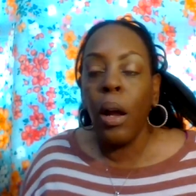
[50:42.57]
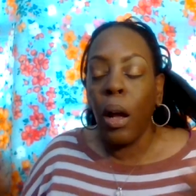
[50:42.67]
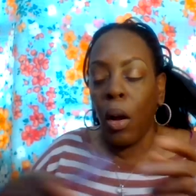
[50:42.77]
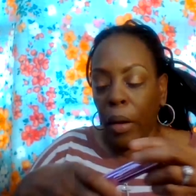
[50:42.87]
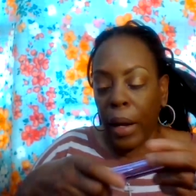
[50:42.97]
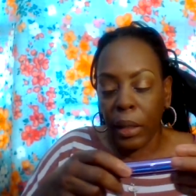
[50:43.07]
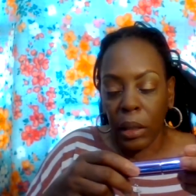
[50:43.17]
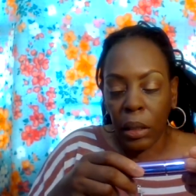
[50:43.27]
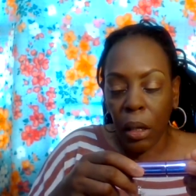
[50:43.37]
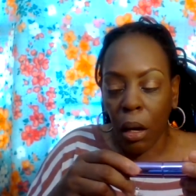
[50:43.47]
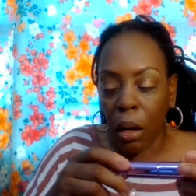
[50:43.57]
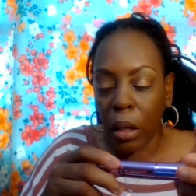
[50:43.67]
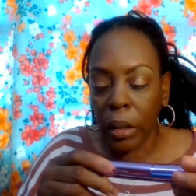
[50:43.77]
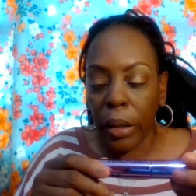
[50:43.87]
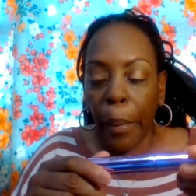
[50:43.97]
Okay, this is
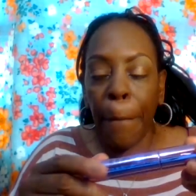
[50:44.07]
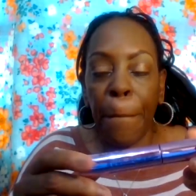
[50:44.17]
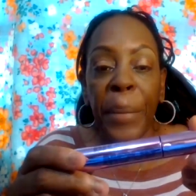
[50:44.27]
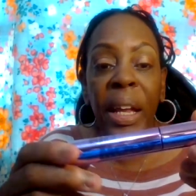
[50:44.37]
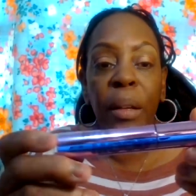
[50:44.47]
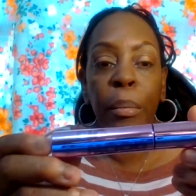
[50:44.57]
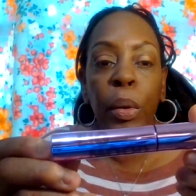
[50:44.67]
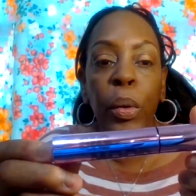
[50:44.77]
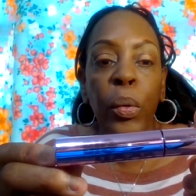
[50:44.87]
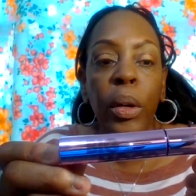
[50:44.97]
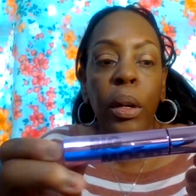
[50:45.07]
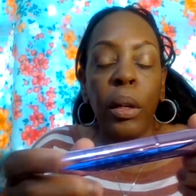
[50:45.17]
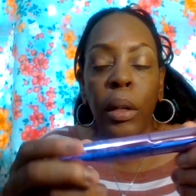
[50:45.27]
called the Big Mood.